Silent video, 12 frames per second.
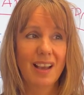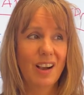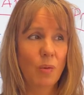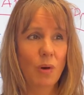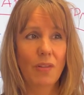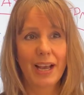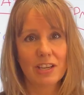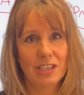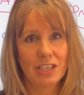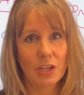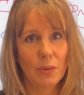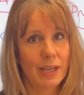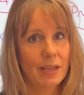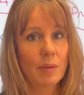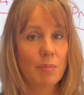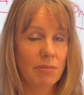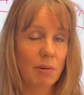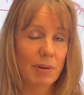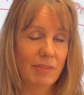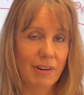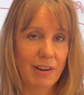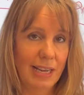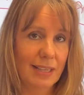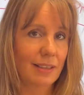What are they actually doing? Probably
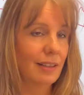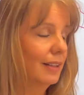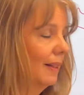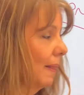very little.